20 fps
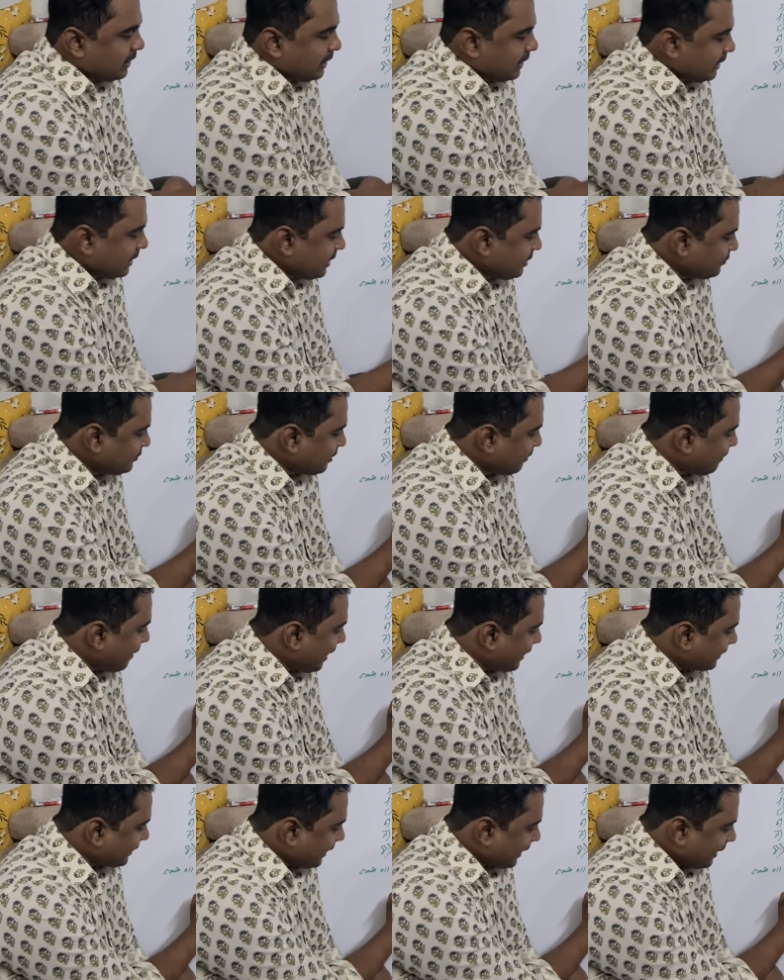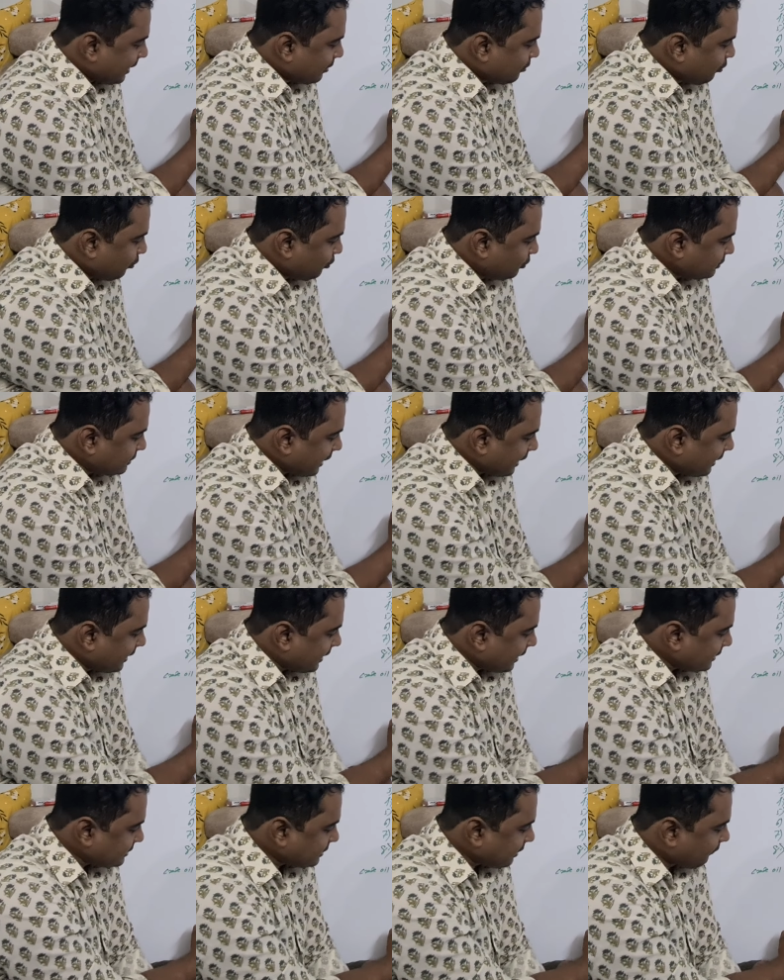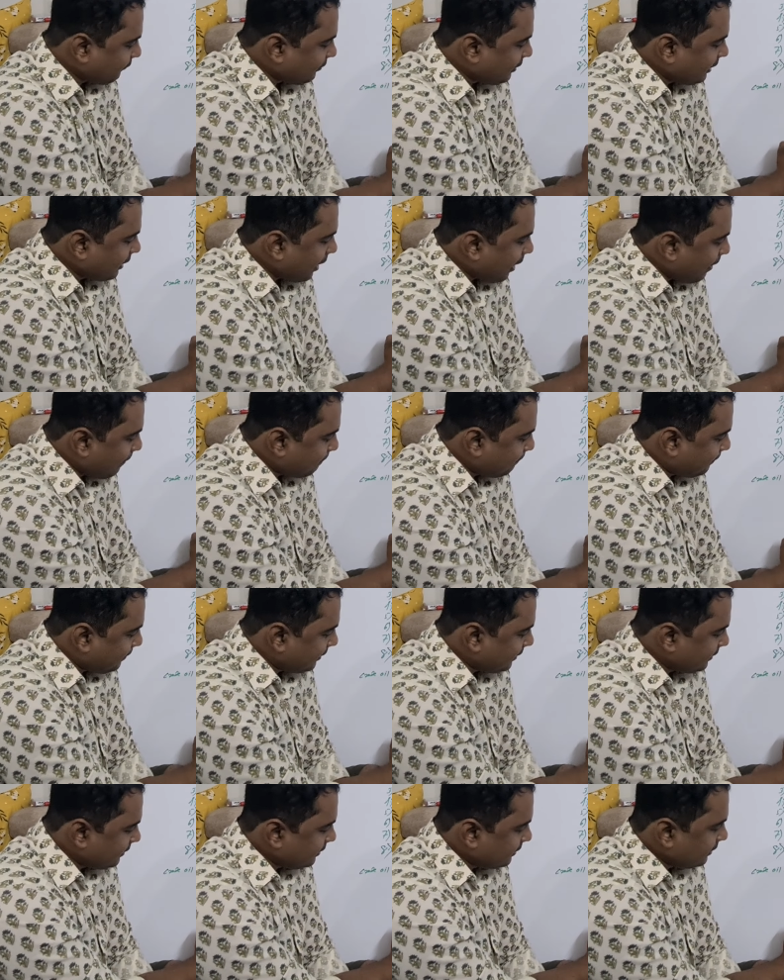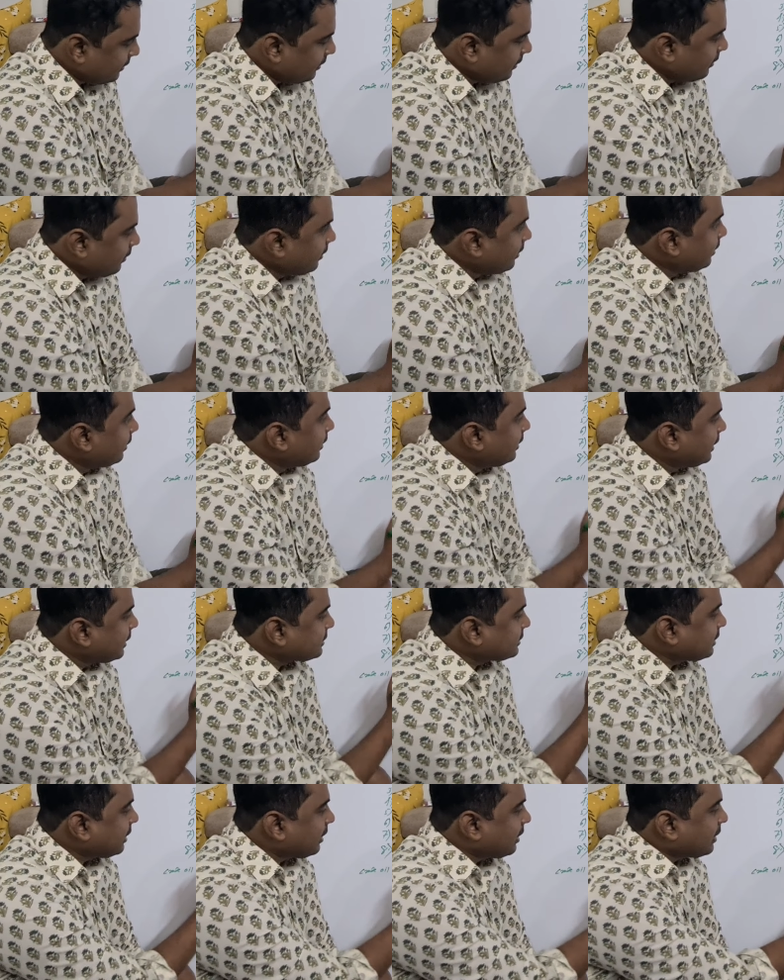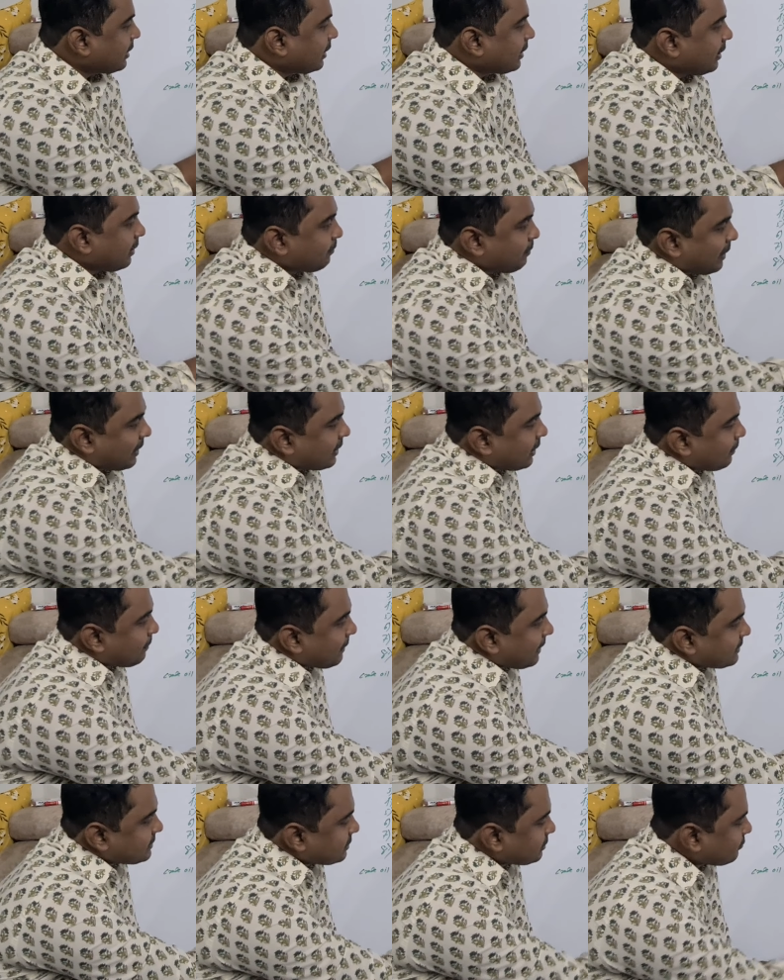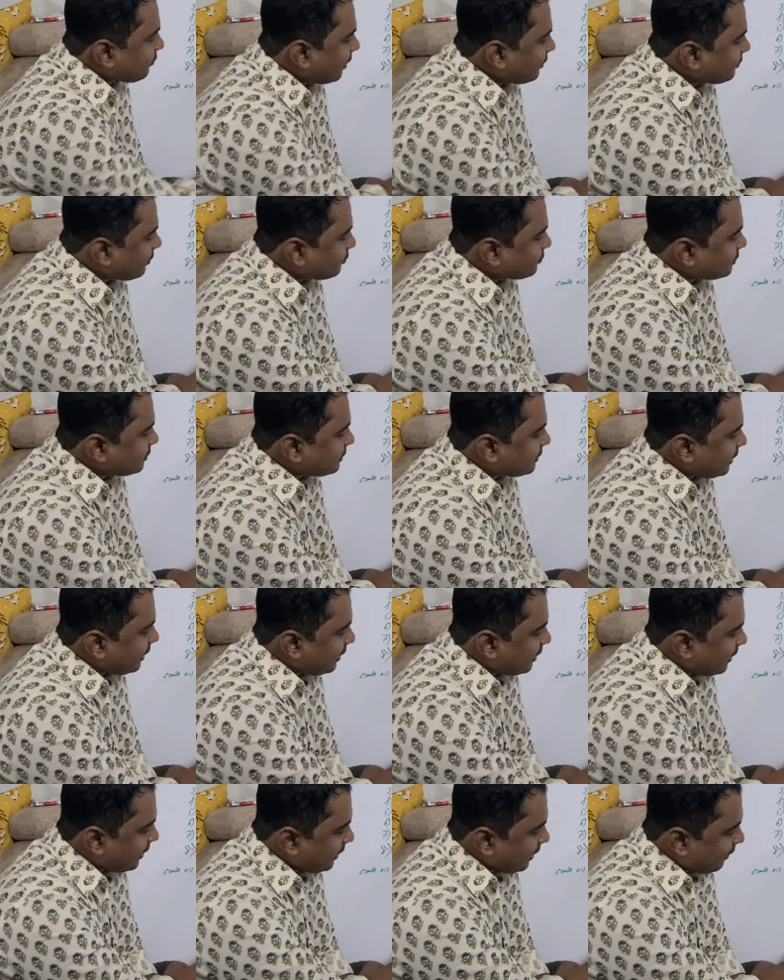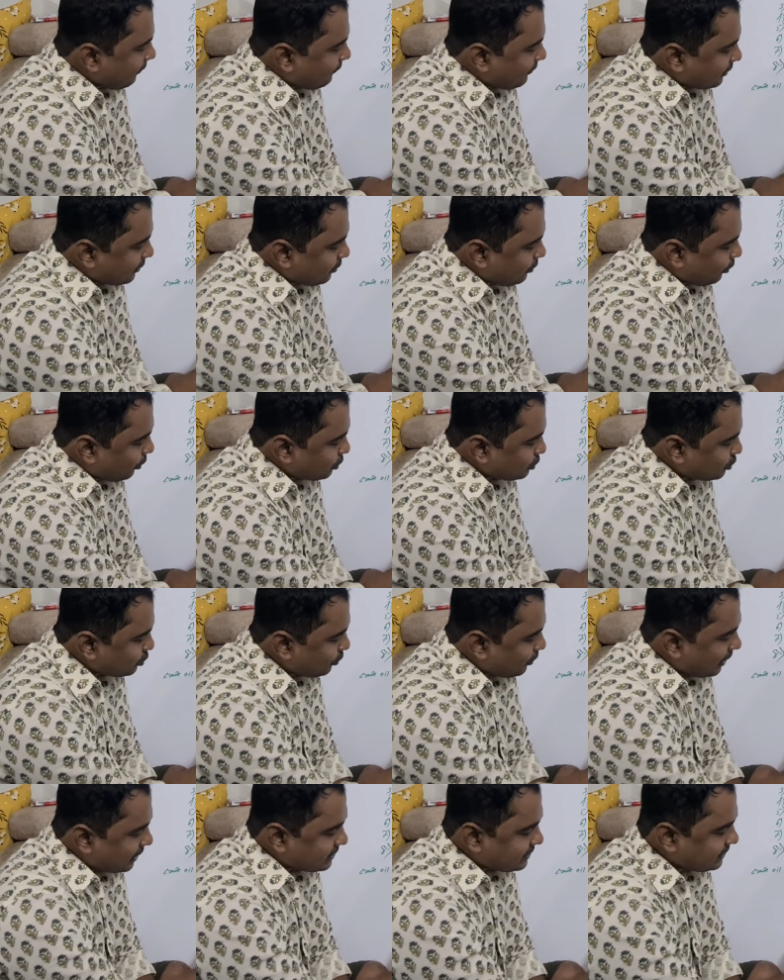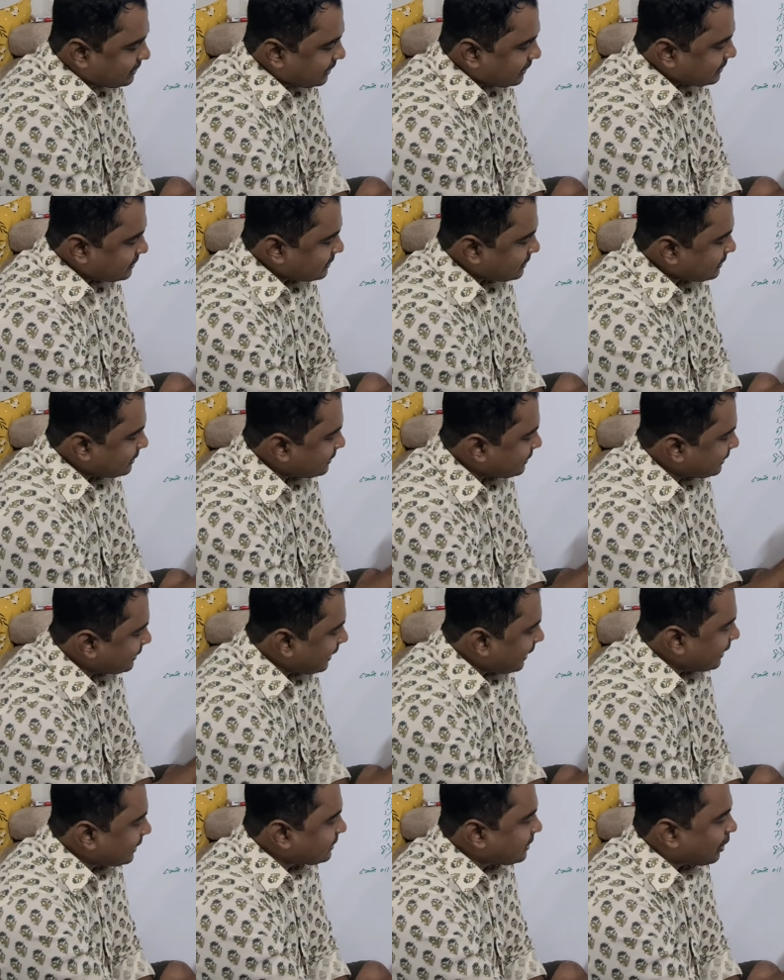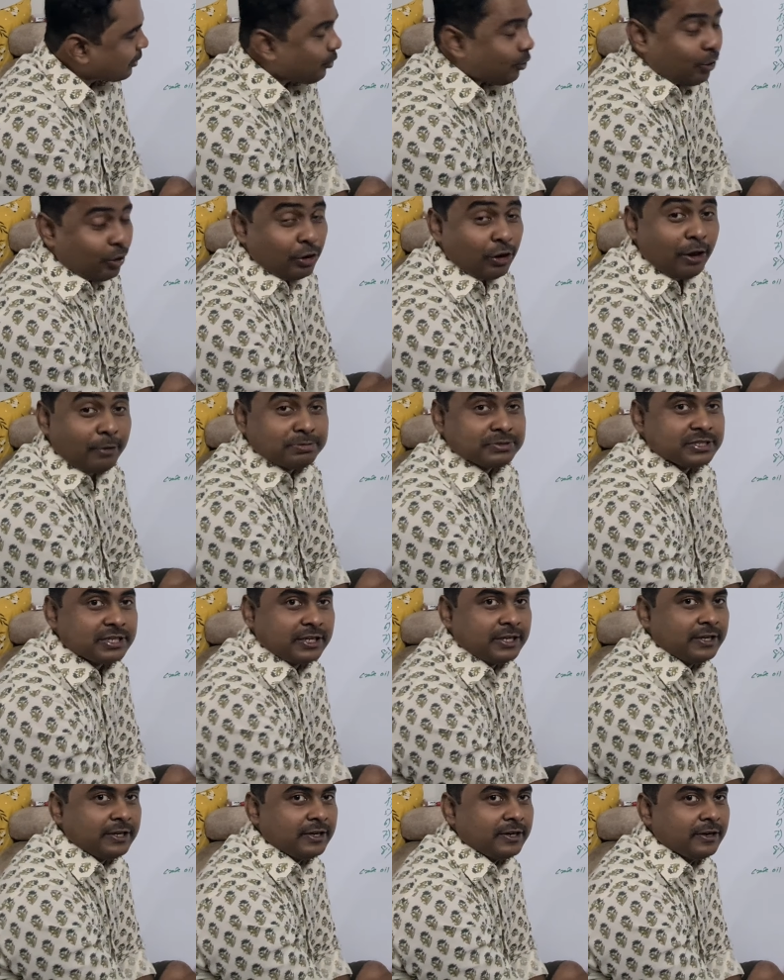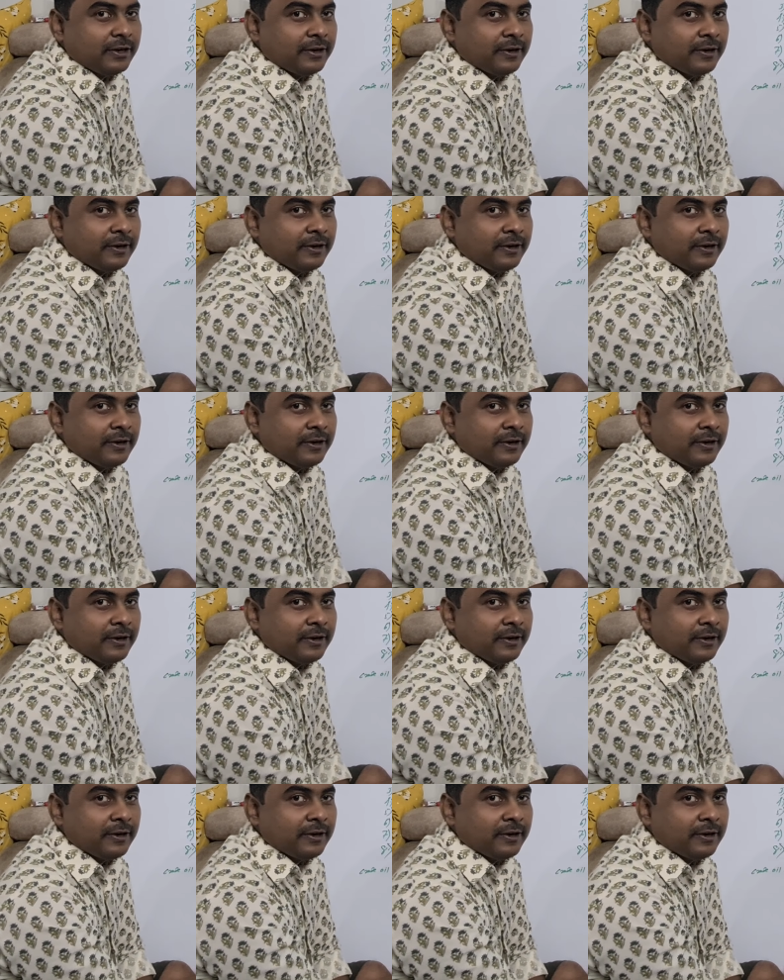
If the market goes aggressively up, let's say current market price is 5,300, if it goes towards this, take the call option.